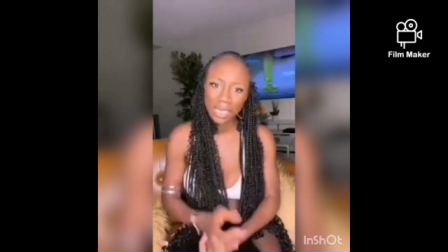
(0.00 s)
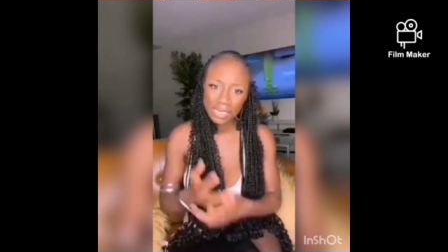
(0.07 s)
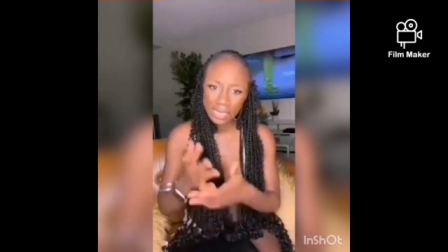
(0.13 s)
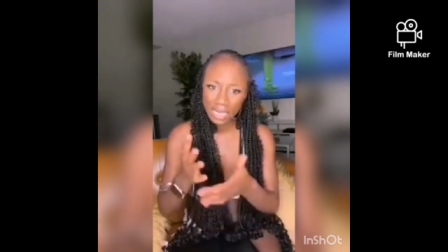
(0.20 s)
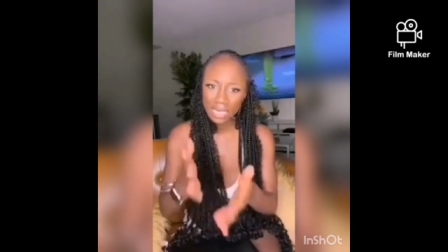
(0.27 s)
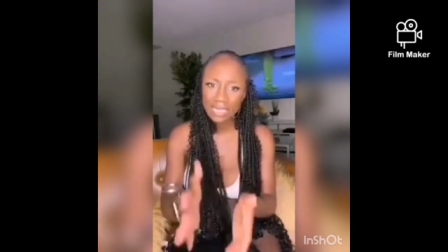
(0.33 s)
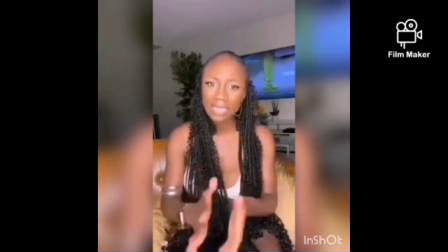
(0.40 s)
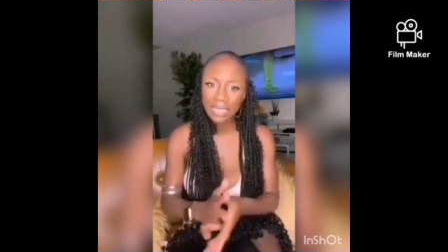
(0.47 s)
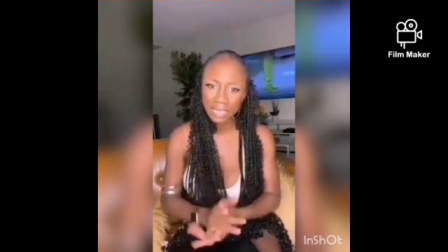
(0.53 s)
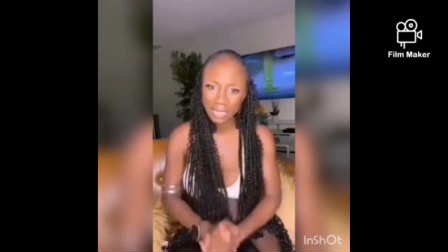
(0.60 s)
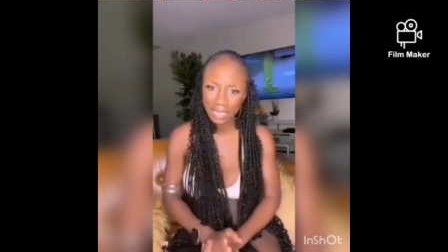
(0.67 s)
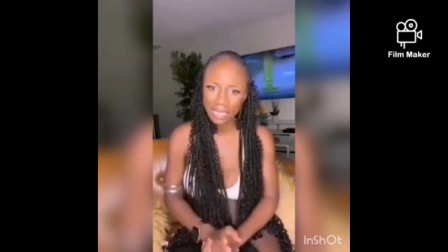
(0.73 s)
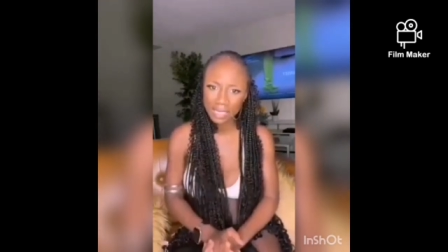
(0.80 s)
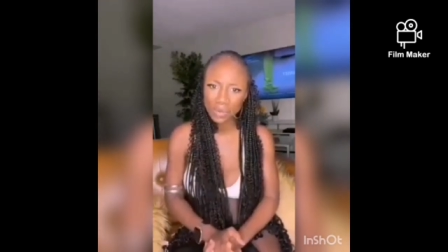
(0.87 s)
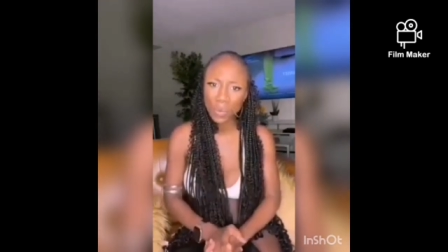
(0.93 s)
He's getting the
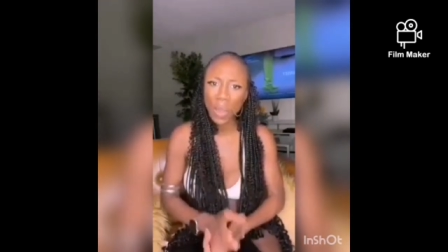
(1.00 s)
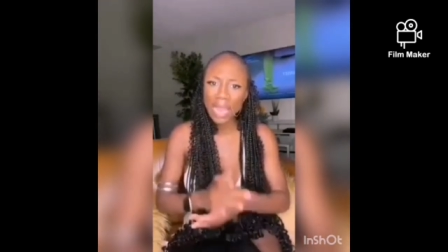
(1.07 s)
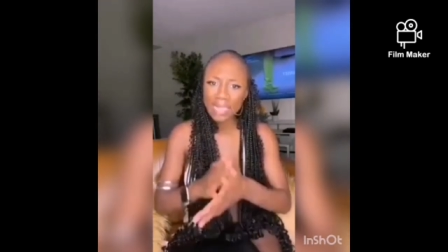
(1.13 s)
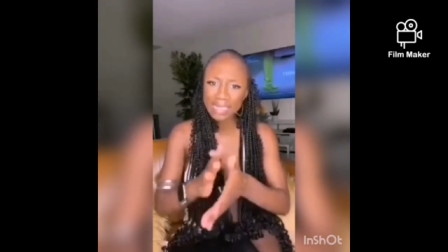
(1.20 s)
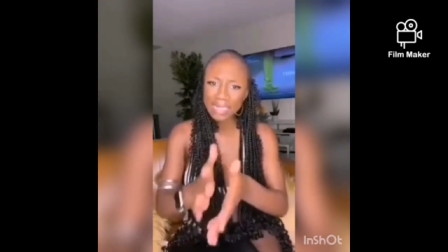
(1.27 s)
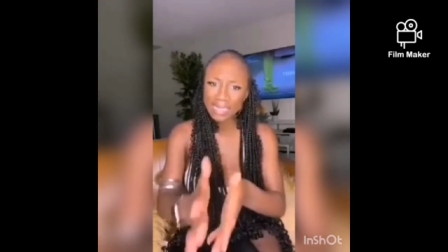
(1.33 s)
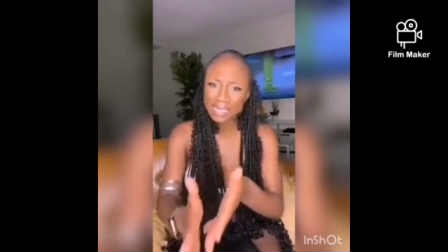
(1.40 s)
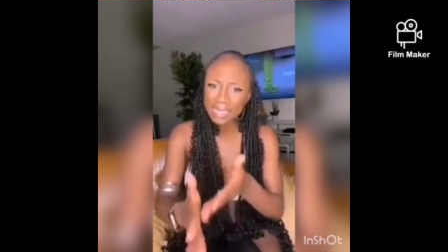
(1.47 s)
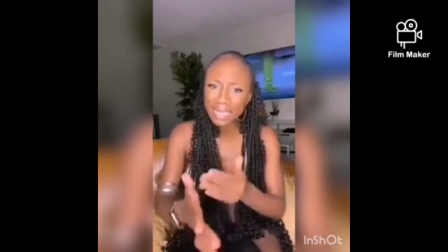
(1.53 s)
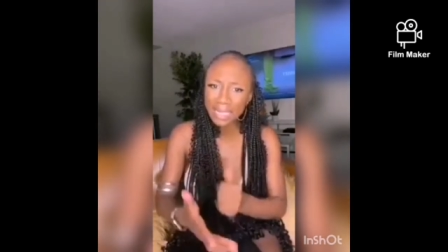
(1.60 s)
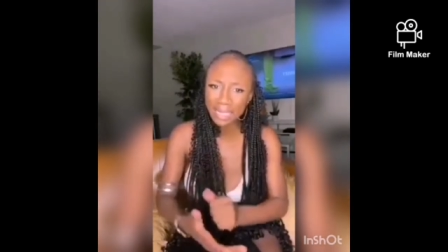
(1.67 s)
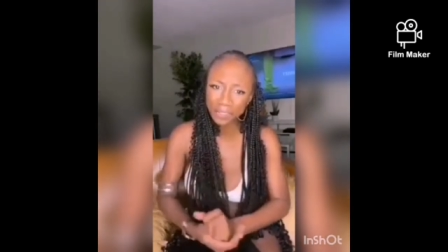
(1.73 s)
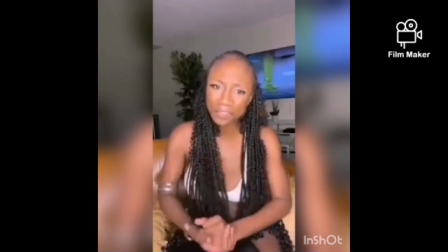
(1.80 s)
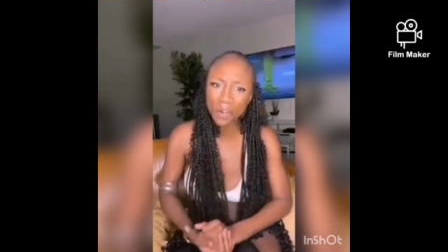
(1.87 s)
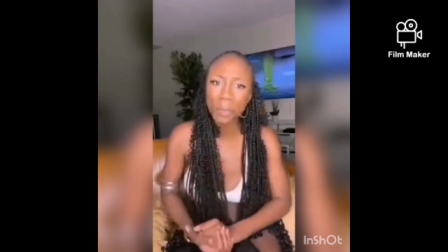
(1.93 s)
kids. Why is he
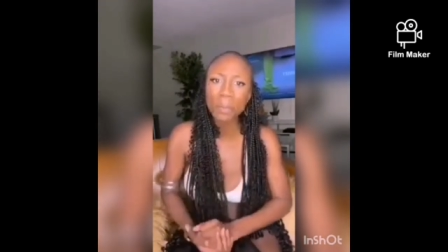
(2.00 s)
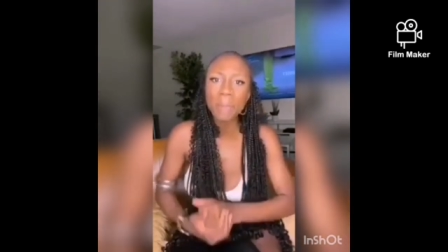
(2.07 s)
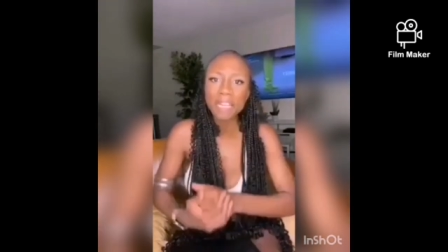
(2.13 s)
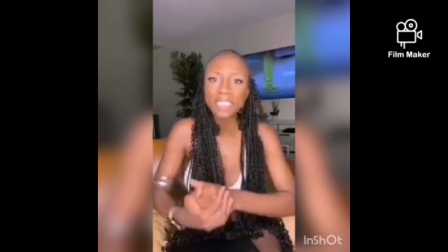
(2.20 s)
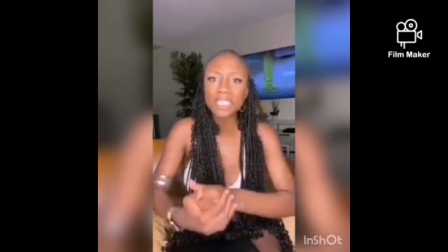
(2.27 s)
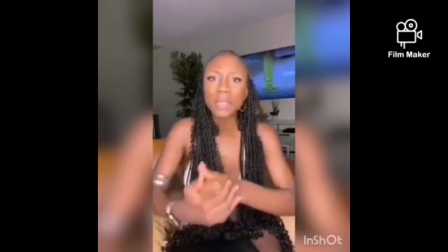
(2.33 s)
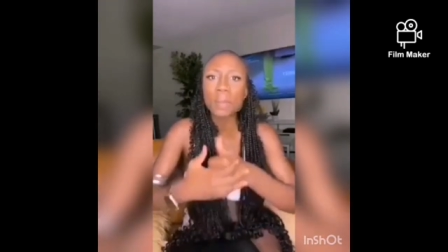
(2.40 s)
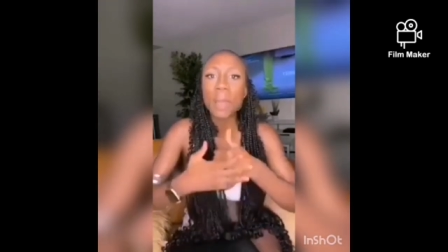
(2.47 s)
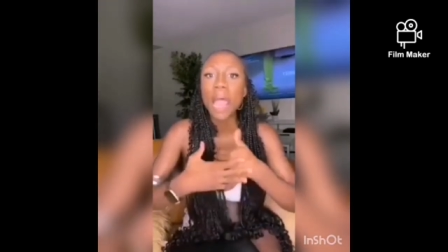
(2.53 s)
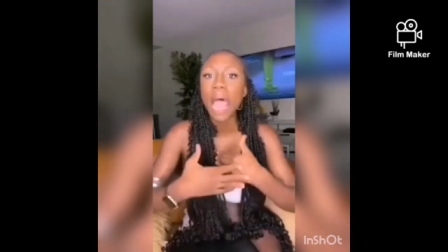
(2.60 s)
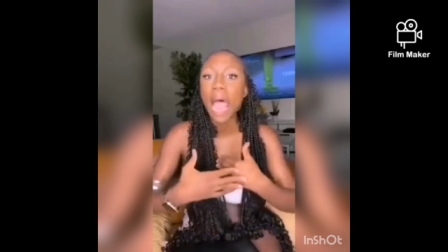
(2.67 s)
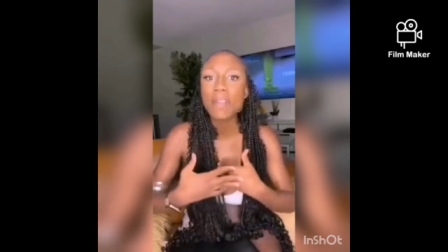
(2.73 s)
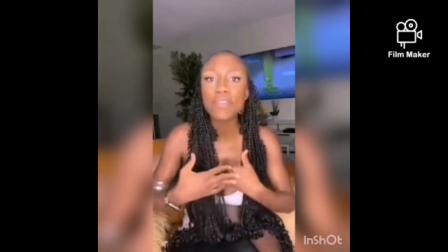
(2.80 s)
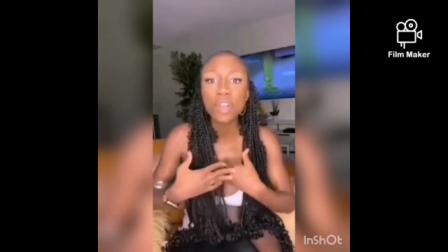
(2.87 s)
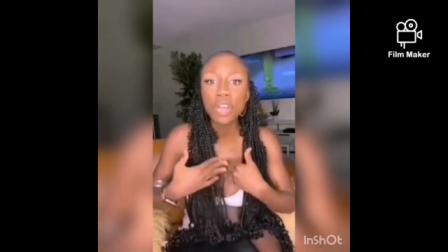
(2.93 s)
stealing from
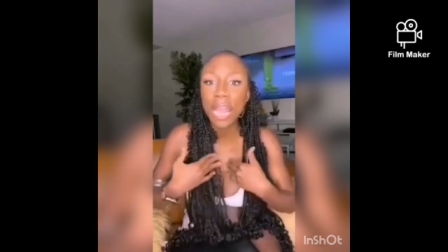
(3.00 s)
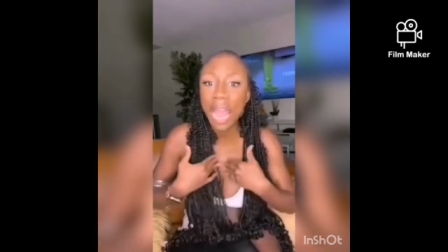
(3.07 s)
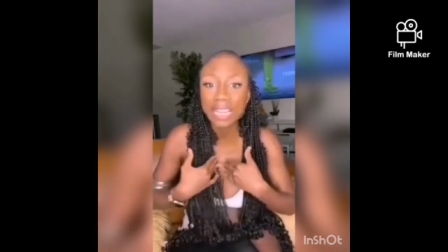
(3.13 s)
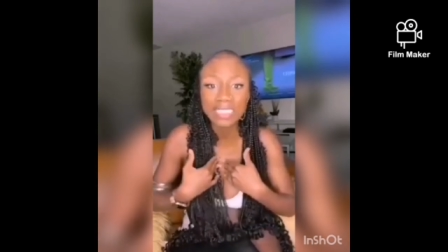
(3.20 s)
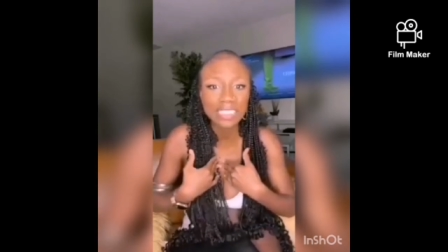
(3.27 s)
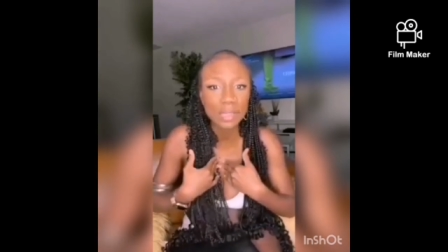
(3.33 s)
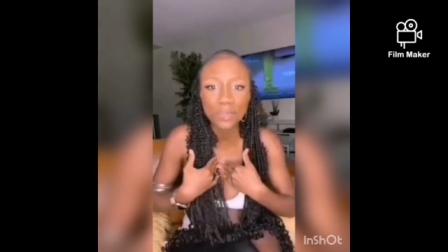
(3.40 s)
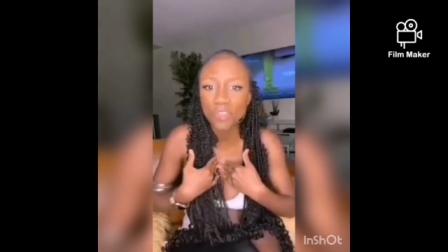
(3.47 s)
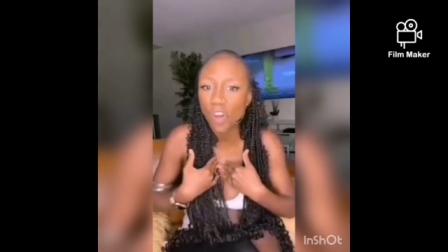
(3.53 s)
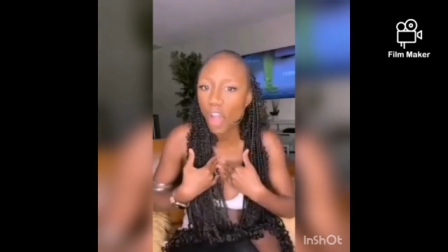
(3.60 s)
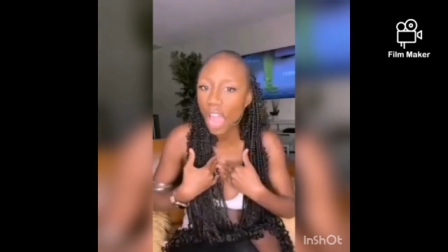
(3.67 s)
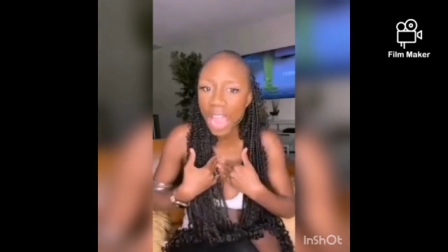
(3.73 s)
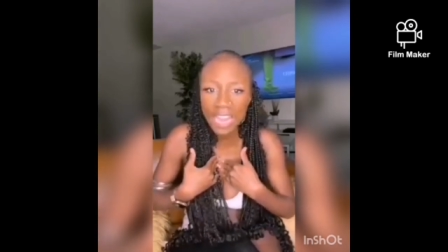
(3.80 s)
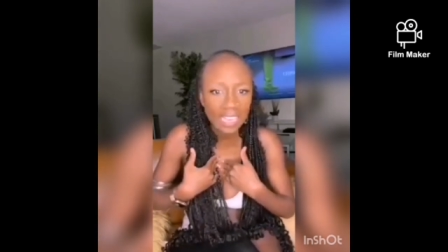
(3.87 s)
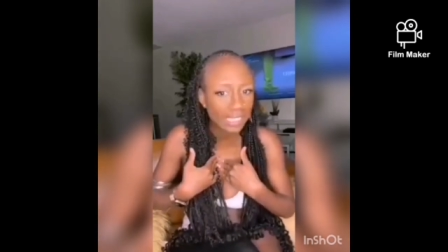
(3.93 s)
I've not asked him
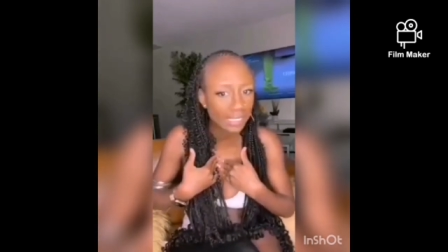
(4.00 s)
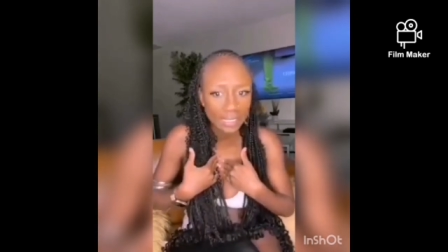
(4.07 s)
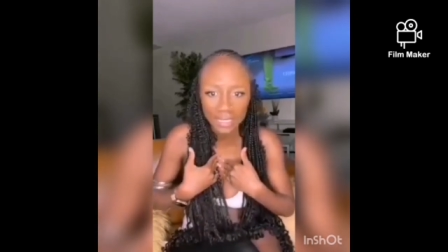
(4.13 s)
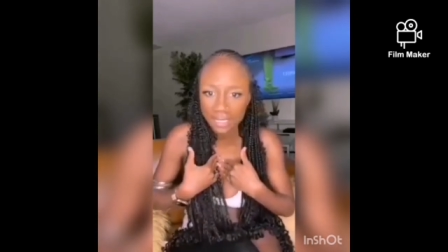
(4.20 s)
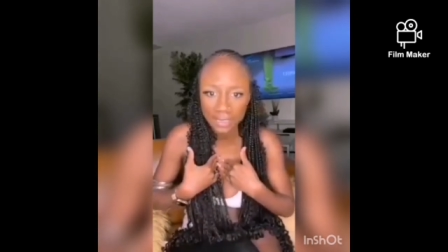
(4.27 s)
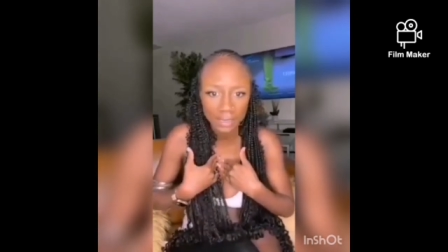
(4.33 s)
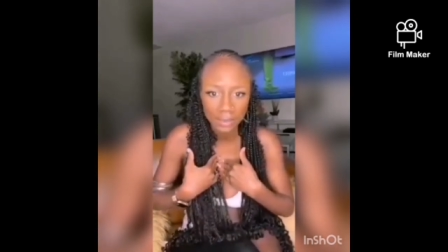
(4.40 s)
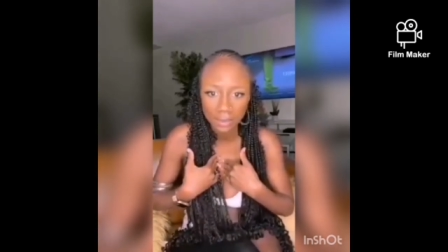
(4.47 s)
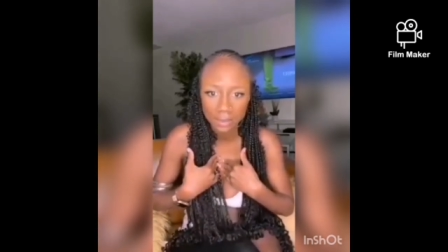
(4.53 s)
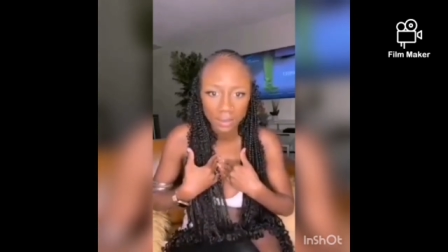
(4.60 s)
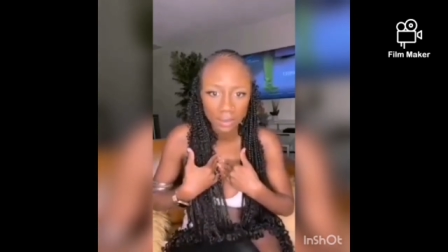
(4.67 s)
for anything.